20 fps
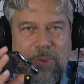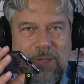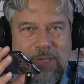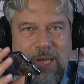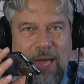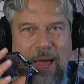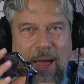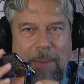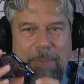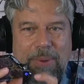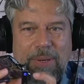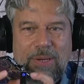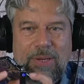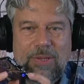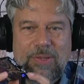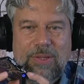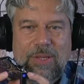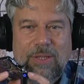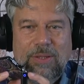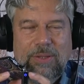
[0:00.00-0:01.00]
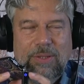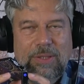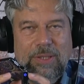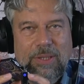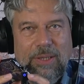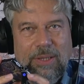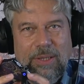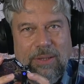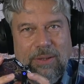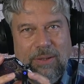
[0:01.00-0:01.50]
what's happened is the
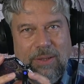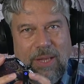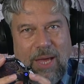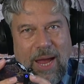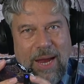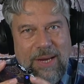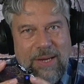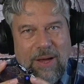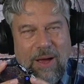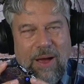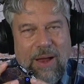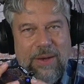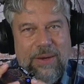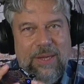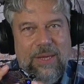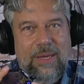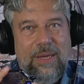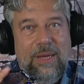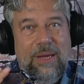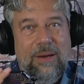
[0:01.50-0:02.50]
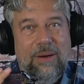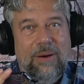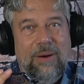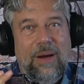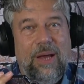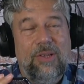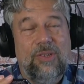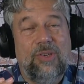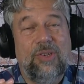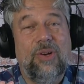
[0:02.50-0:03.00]
little light on here
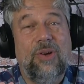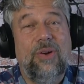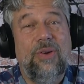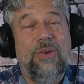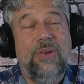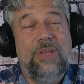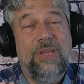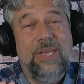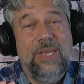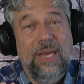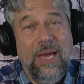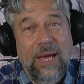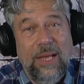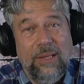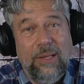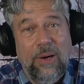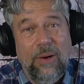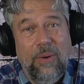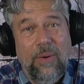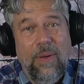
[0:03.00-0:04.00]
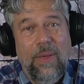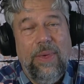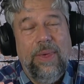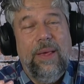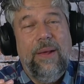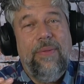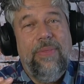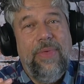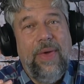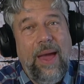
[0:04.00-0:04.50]
has turned yellow.
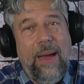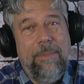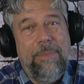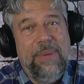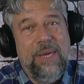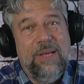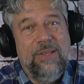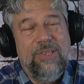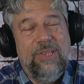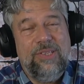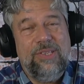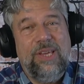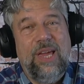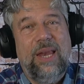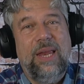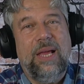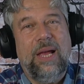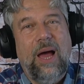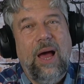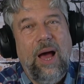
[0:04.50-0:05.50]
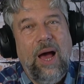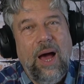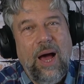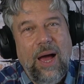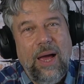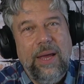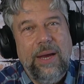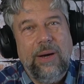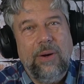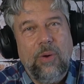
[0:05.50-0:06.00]
That means it's getting a
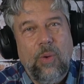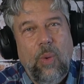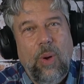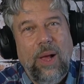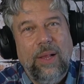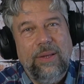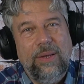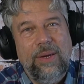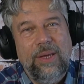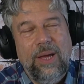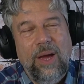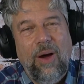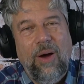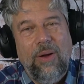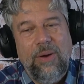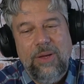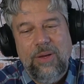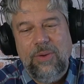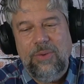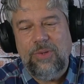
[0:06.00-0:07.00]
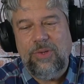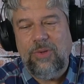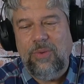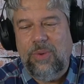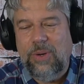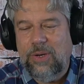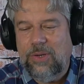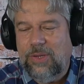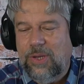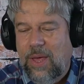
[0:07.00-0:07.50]
higher quality audio
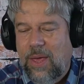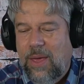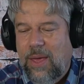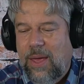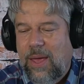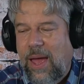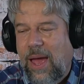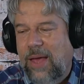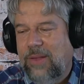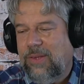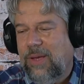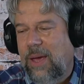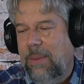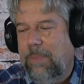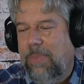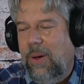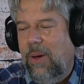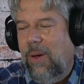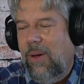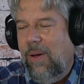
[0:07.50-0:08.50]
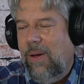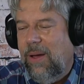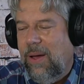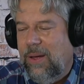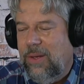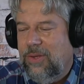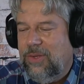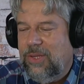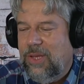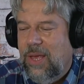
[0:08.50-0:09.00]
source. As I
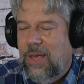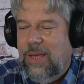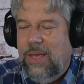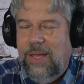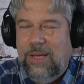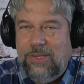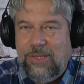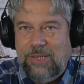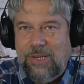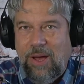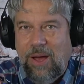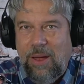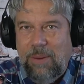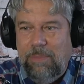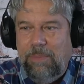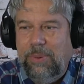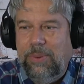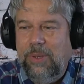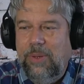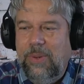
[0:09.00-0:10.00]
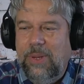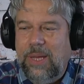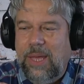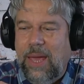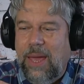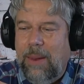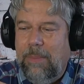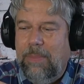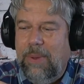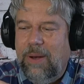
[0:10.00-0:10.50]
pause, it's gone blue
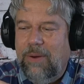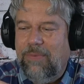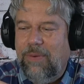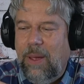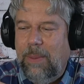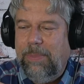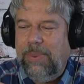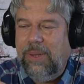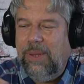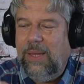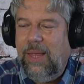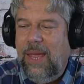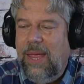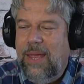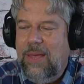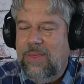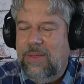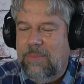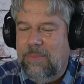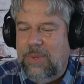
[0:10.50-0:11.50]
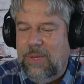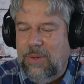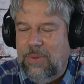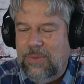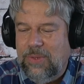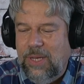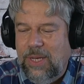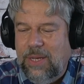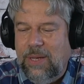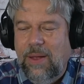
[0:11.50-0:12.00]
again, but if I play the
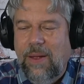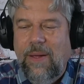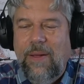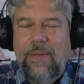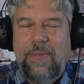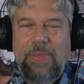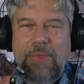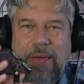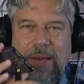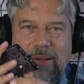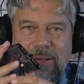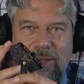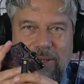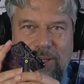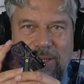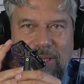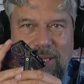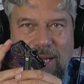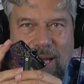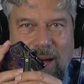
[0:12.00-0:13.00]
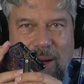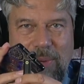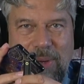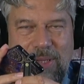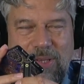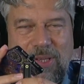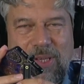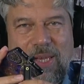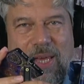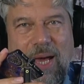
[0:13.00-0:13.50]
music, then see how
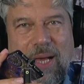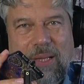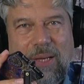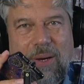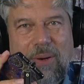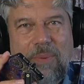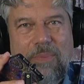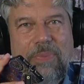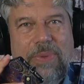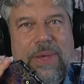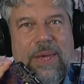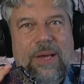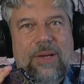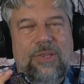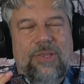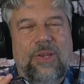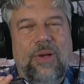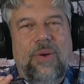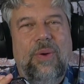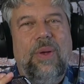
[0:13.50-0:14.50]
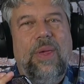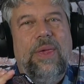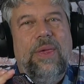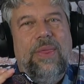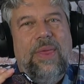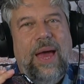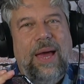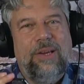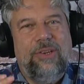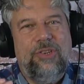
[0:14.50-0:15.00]
it's yellow? So
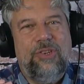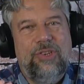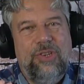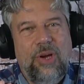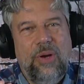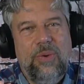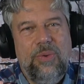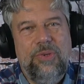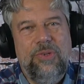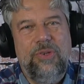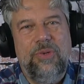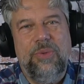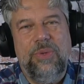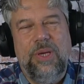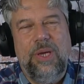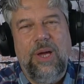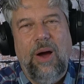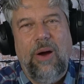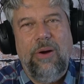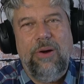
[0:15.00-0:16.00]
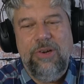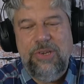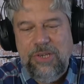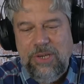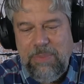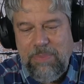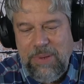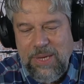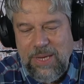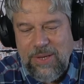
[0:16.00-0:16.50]
that shows you the
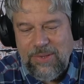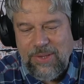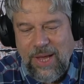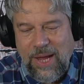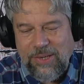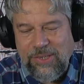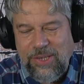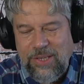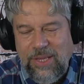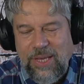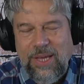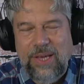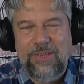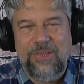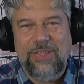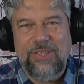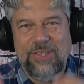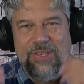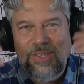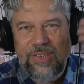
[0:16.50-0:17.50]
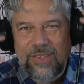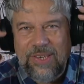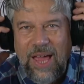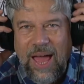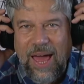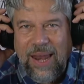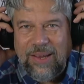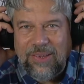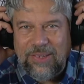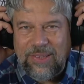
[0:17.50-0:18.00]
RGB is actually a
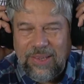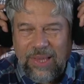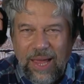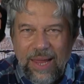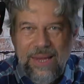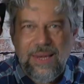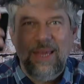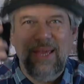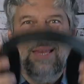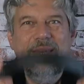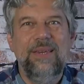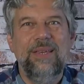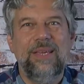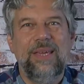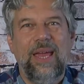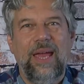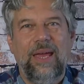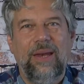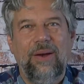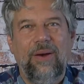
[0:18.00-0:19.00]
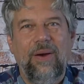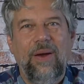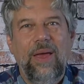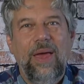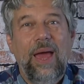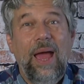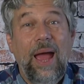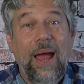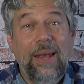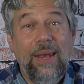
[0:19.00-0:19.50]
status light indicator.
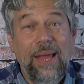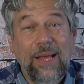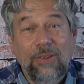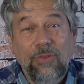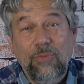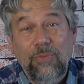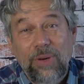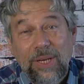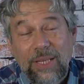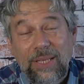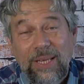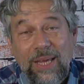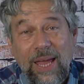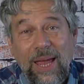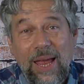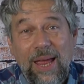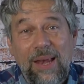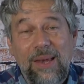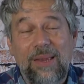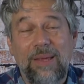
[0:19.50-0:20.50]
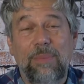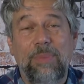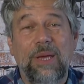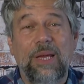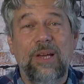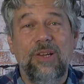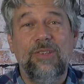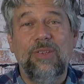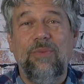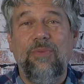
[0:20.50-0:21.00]
And that's really handy
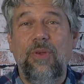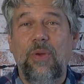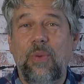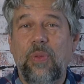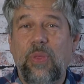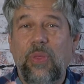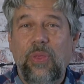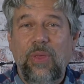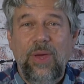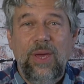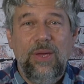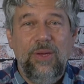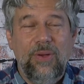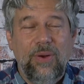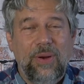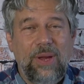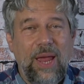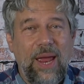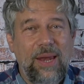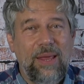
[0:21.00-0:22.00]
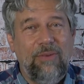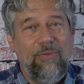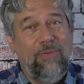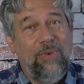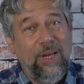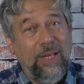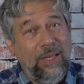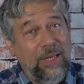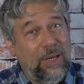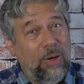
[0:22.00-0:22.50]
because if you think you're getting
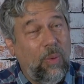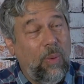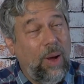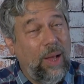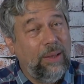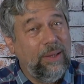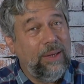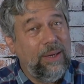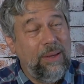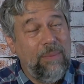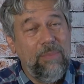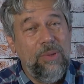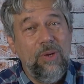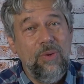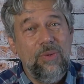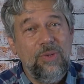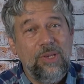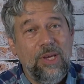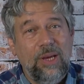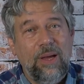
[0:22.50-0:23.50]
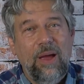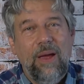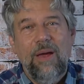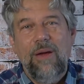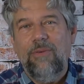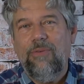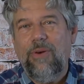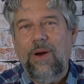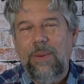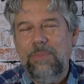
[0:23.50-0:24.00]
really quality music
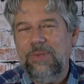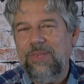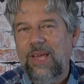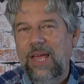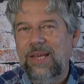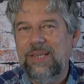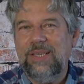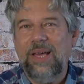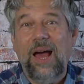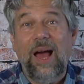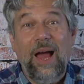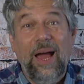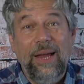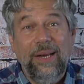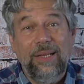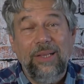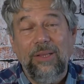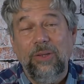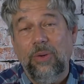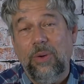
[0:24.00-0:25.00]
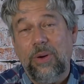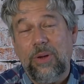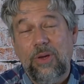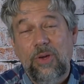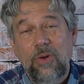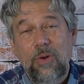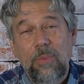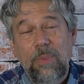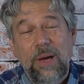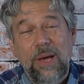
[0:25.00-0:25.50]
from say Tidal or
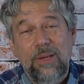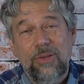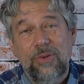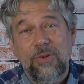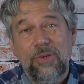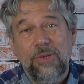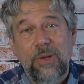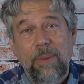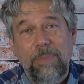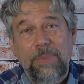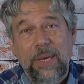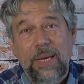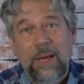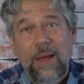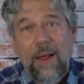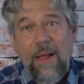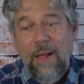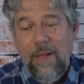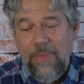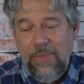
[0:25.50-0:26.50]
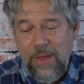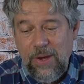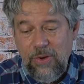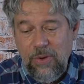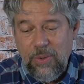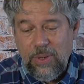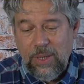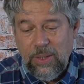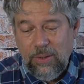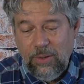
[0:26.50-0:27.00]
Qobuz or something, then
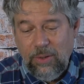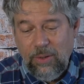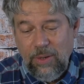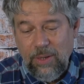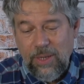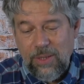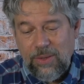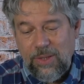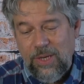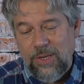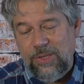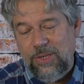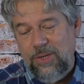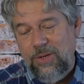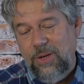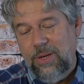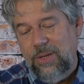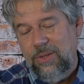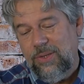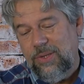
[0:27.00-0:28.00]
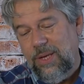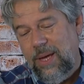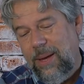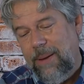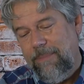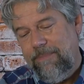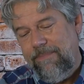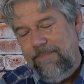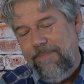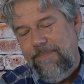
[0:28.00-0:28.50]
you can look at this and you can
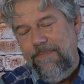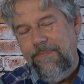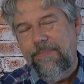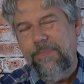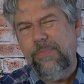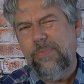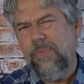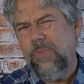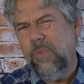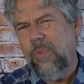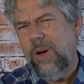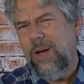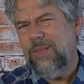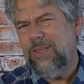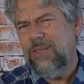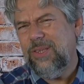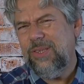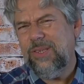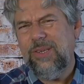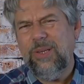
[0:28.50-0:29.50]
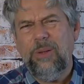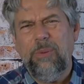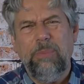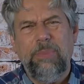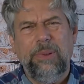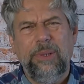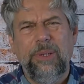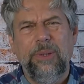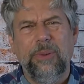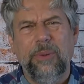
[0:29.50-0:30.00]
say, hmm, why is it still
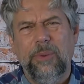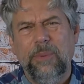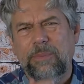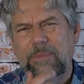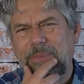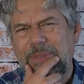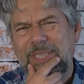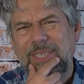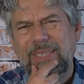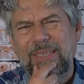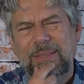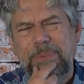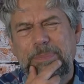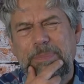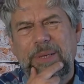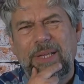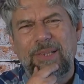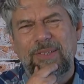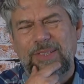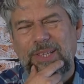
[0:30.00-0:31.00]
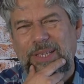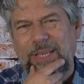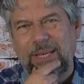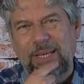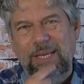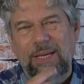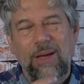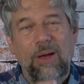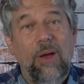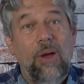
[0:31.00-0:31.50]
blue? That's
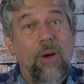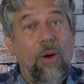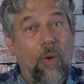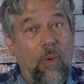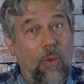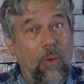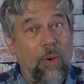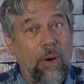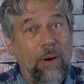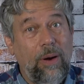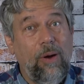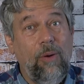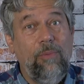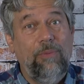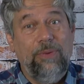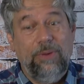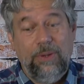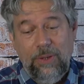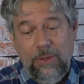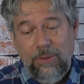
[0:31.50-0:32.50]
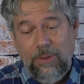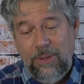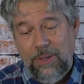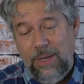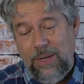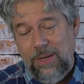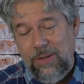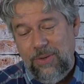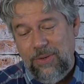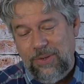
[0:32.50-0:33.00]
puzzling. Or hopefully you look
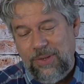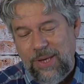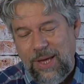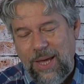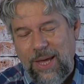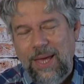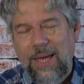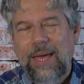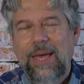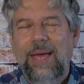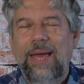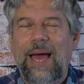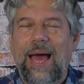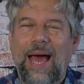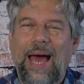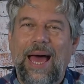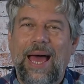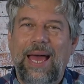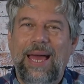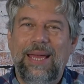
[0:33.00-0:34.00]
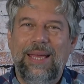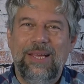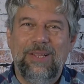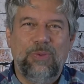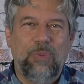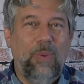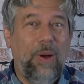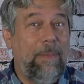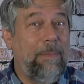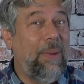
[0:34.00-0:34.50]
at it and you say, ah,
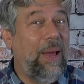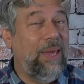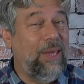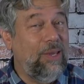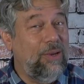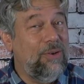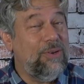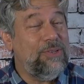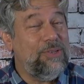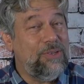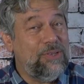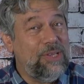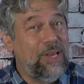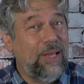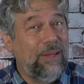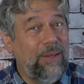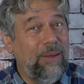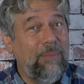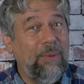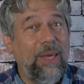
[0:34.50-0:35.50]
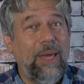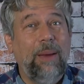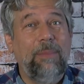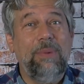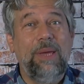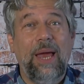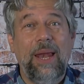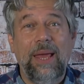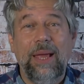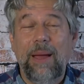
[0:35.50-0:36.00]
it's what my ears are telling me. I'm
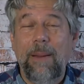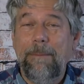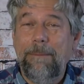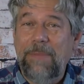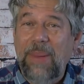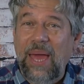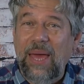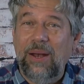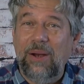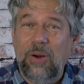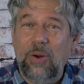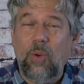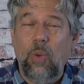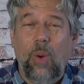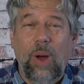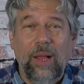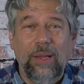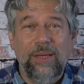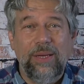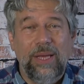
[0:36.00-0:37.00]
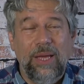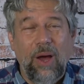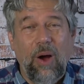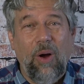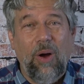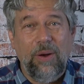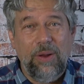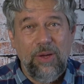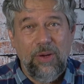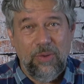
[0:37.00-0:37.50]
getting a better quality
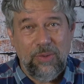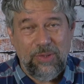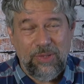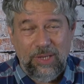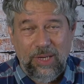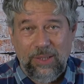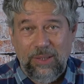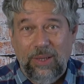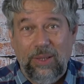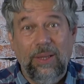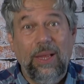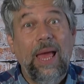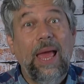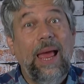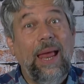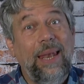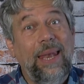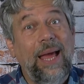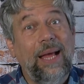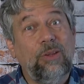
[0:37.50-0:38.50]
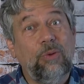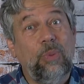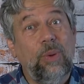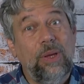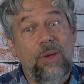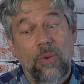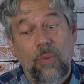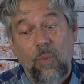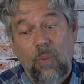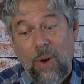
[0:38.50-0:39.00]
audio signal. And that's
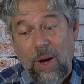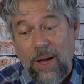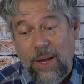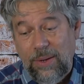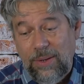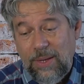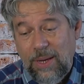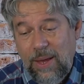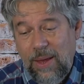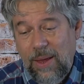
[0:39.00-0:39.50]
what you want.